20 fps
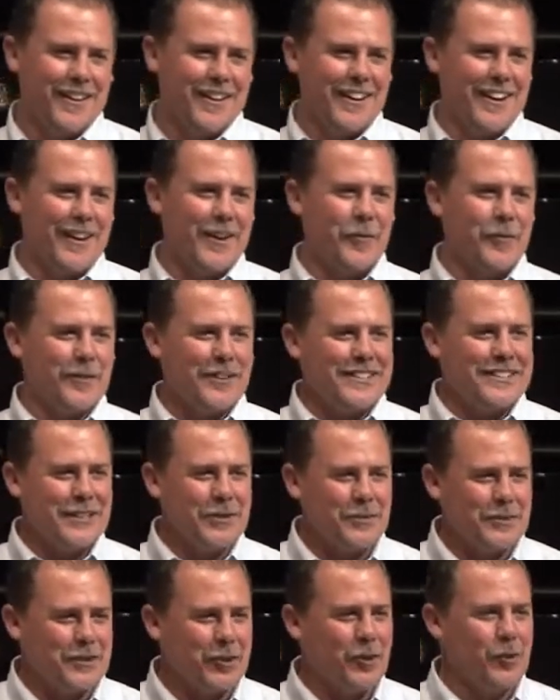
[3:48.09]
I don't want to
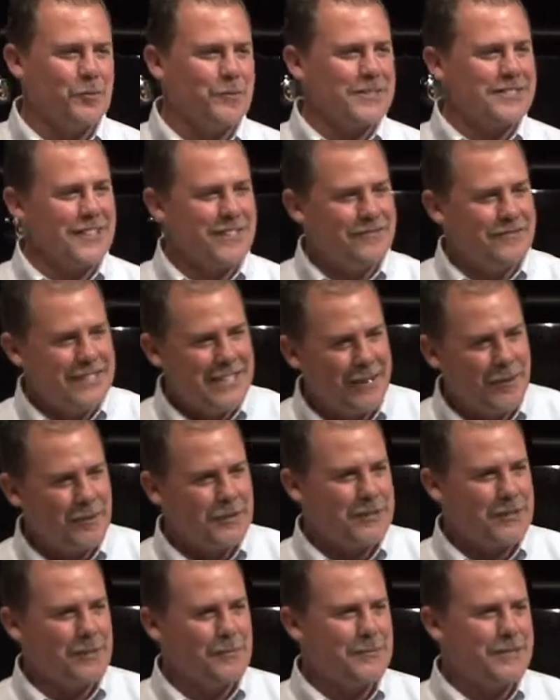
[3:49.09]
deal with the homeless. I've dealt
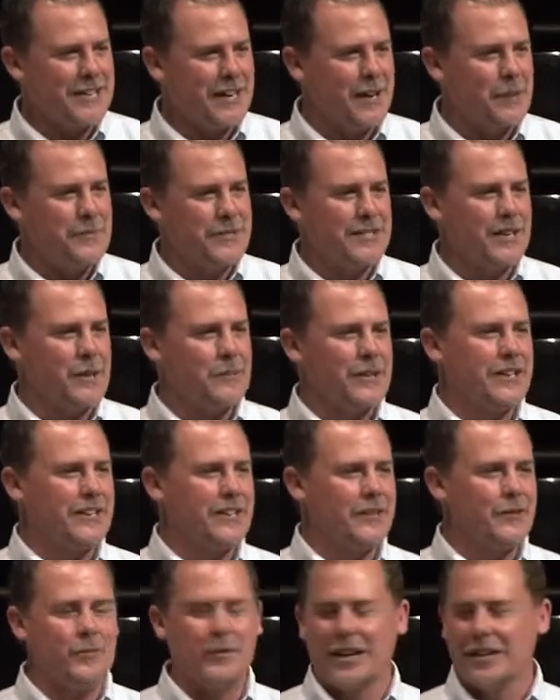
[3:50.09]
with them time and time
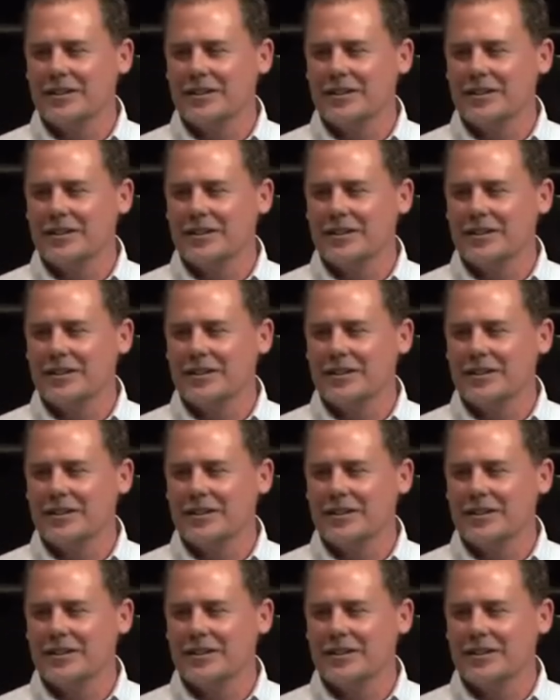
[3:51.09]
again.